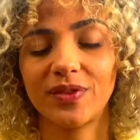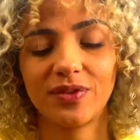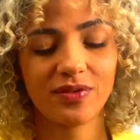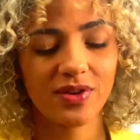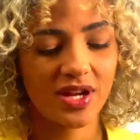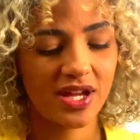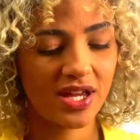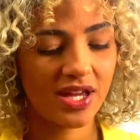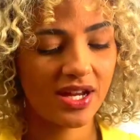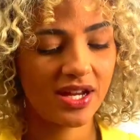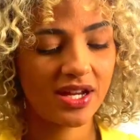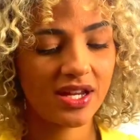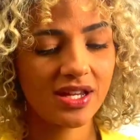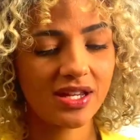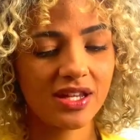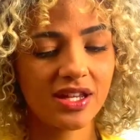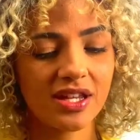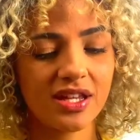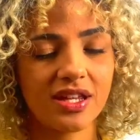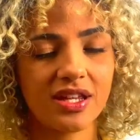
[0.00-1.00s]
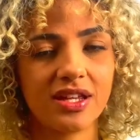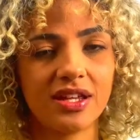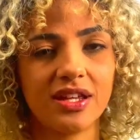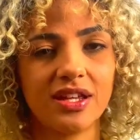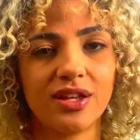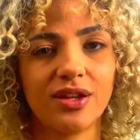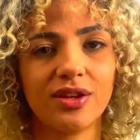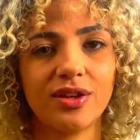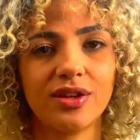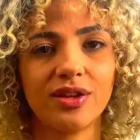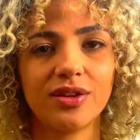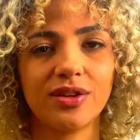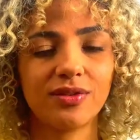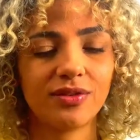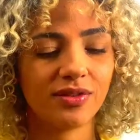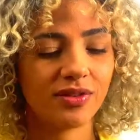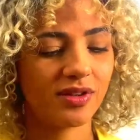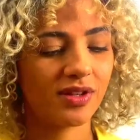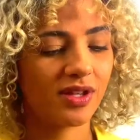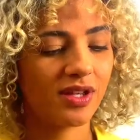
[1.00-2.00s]
Ready?
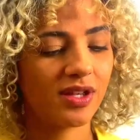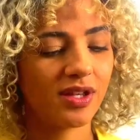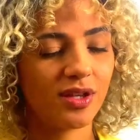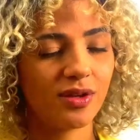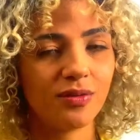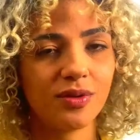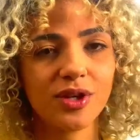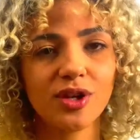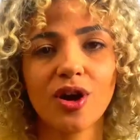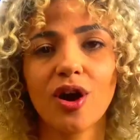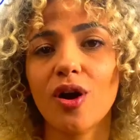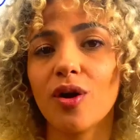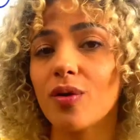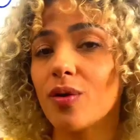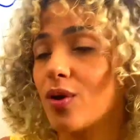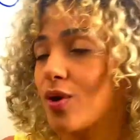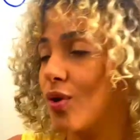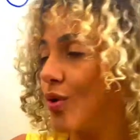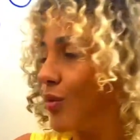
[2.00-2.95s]
Here we go.